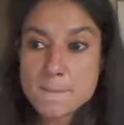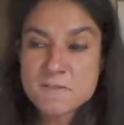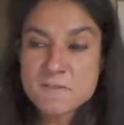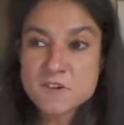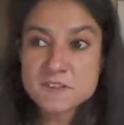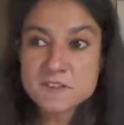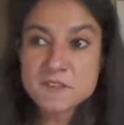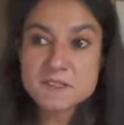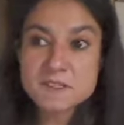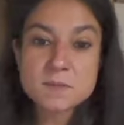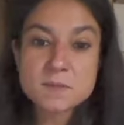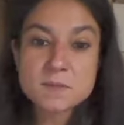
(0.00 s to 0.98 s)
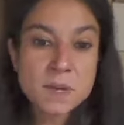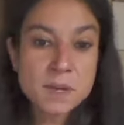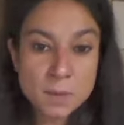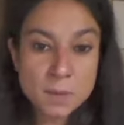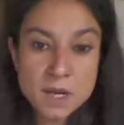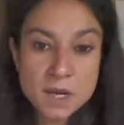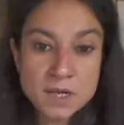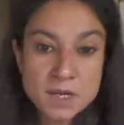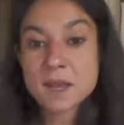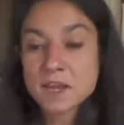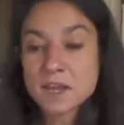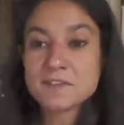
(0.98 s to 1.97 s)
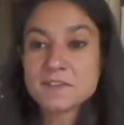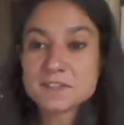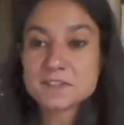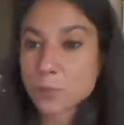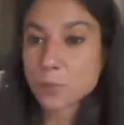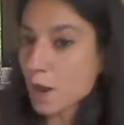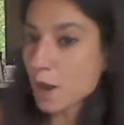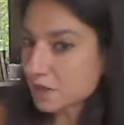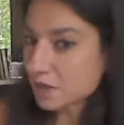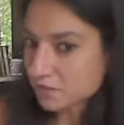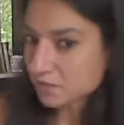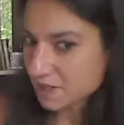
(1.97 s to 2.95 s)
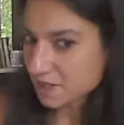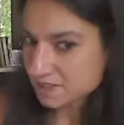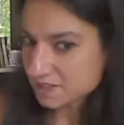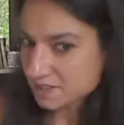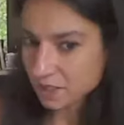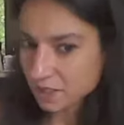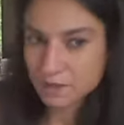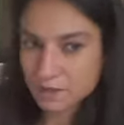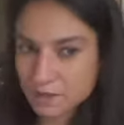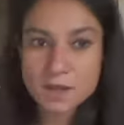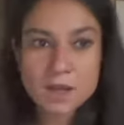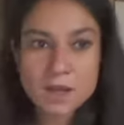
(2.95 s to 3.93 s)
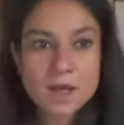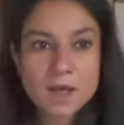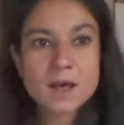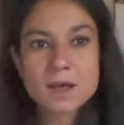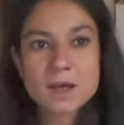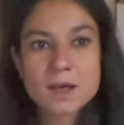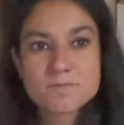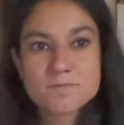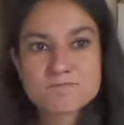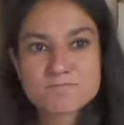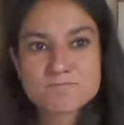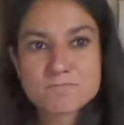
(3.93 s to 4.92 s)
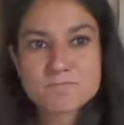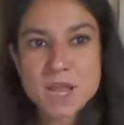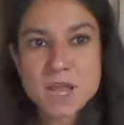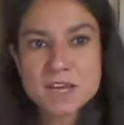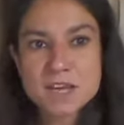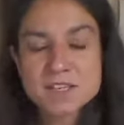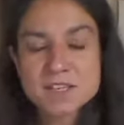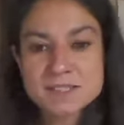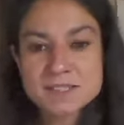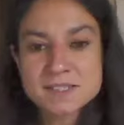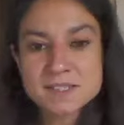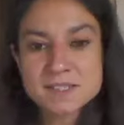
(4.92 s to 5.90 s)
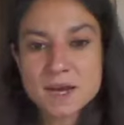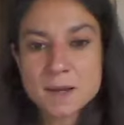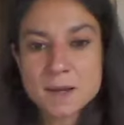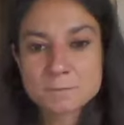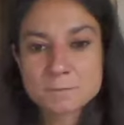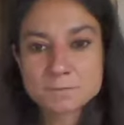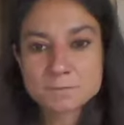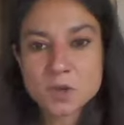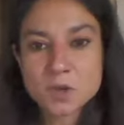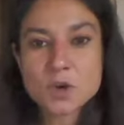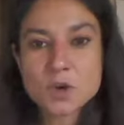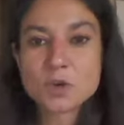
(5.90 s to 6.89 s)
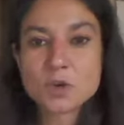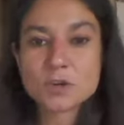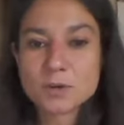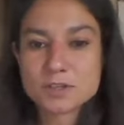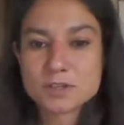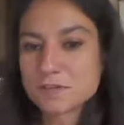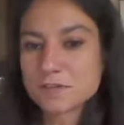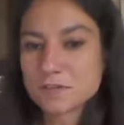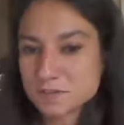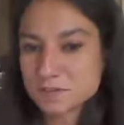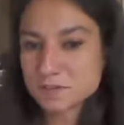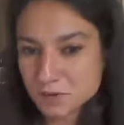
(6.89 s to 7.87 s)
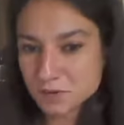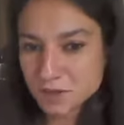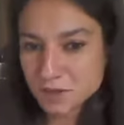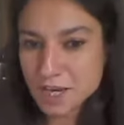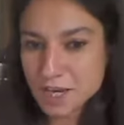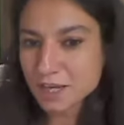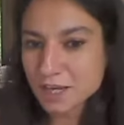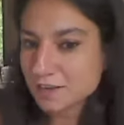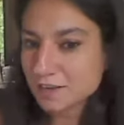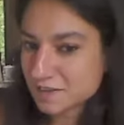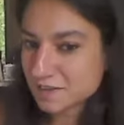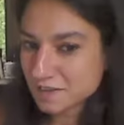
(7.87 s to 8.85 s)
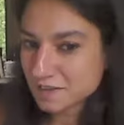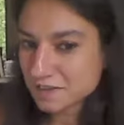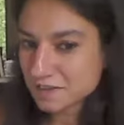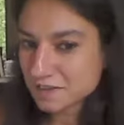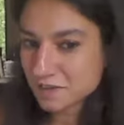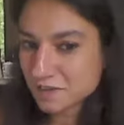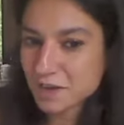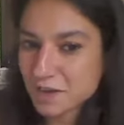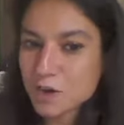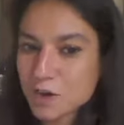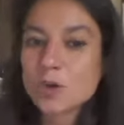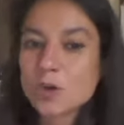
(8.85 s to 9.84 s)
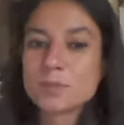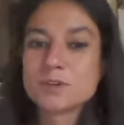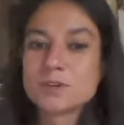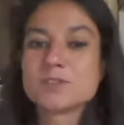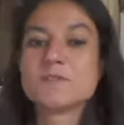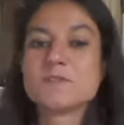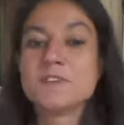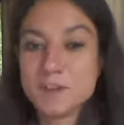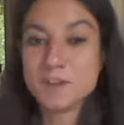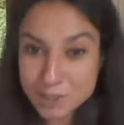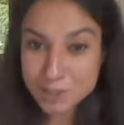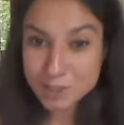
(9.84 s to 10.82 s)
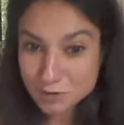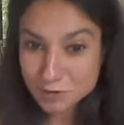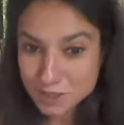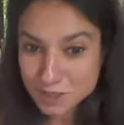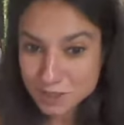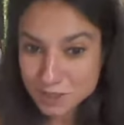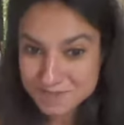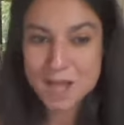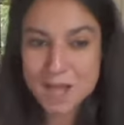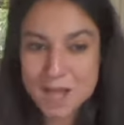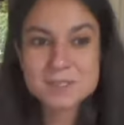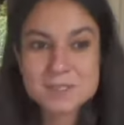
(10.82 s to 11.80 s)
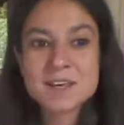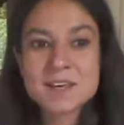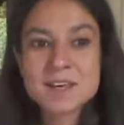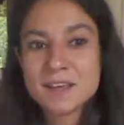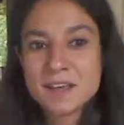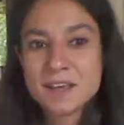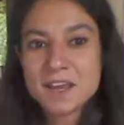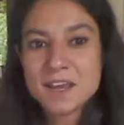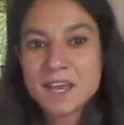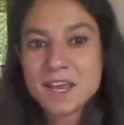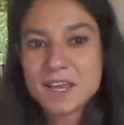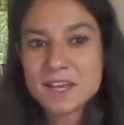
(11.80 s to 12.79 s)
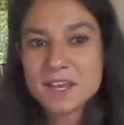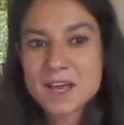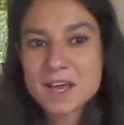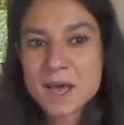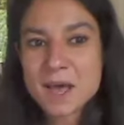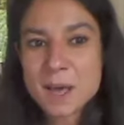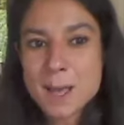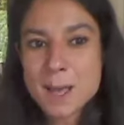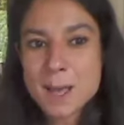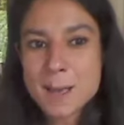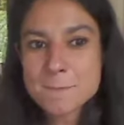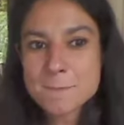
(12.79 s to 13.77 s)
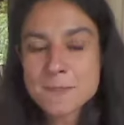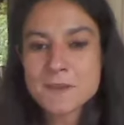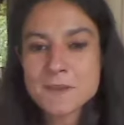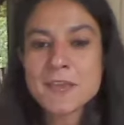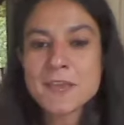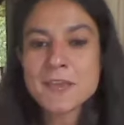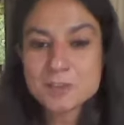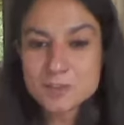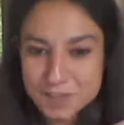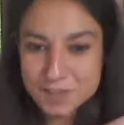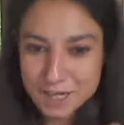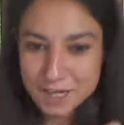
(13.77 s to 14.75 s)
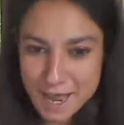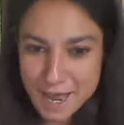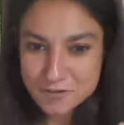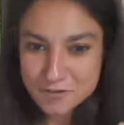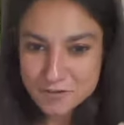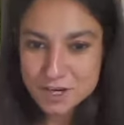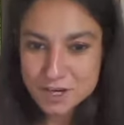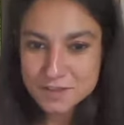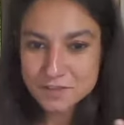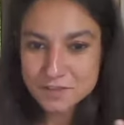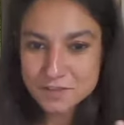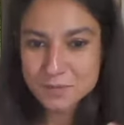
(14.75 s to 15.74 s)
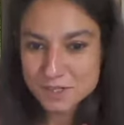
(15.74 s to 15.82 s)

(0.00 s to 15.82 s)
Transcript: for instance, be in mind, if there is a problem of discipline, I just call the voice of the student and the teacher, I call the voice of the director in themselves. And they get to see life from a different